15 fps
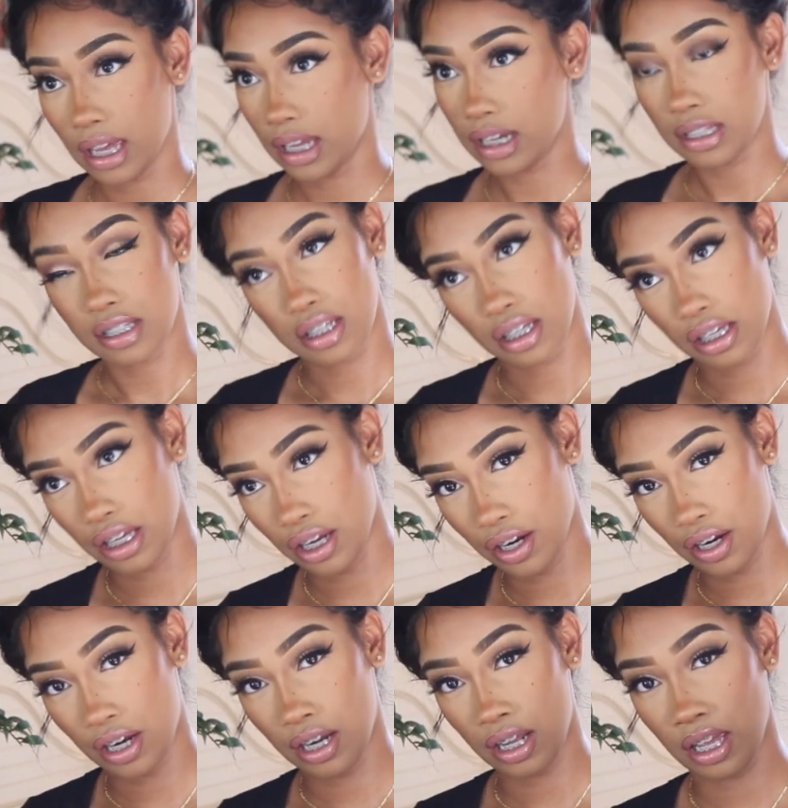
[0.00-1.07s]
any
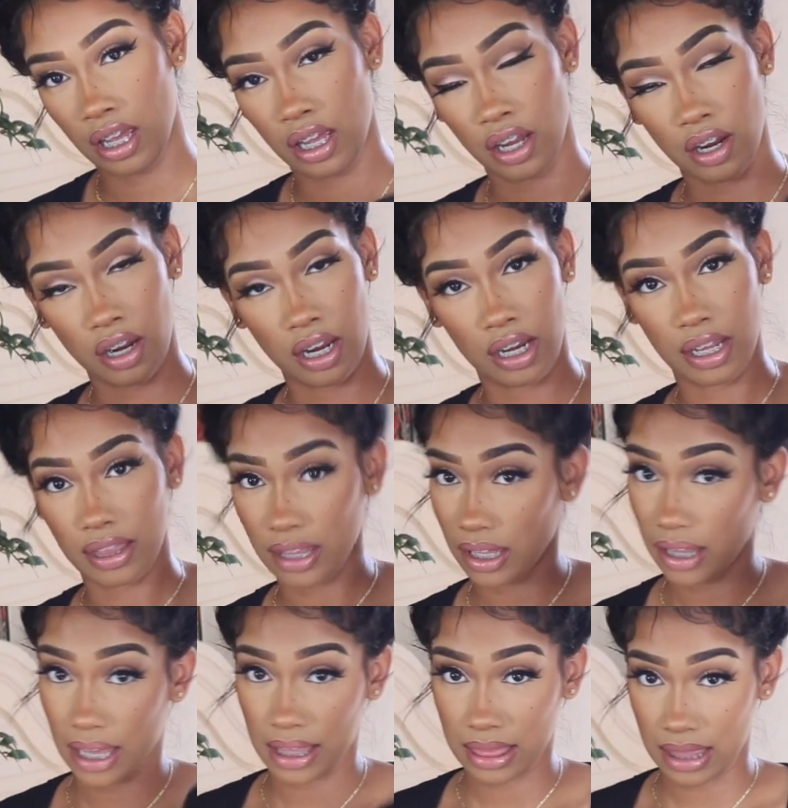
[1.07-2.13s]
security or
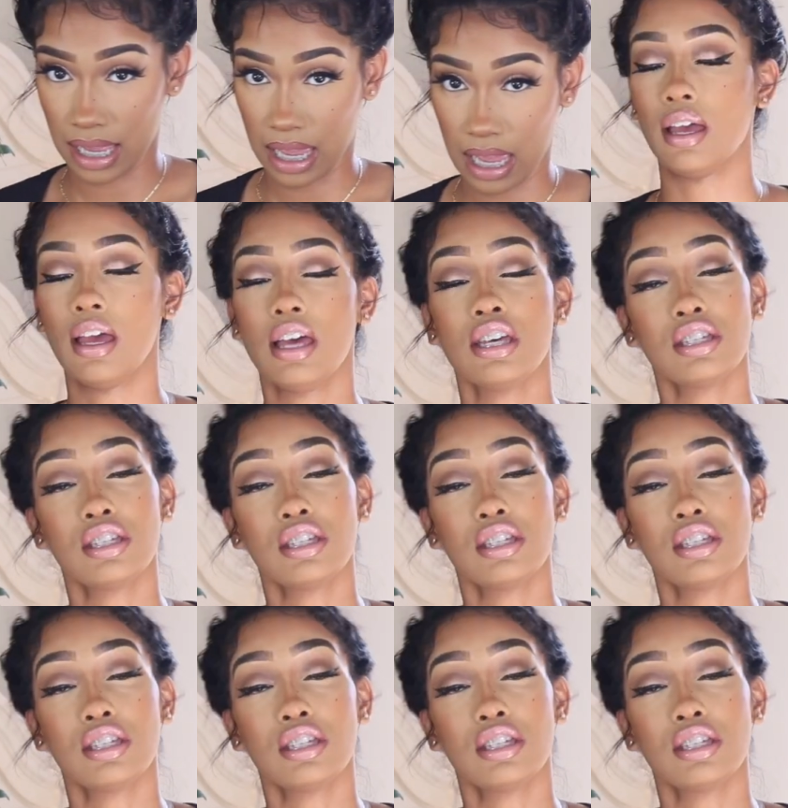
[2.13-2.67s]
anything like that.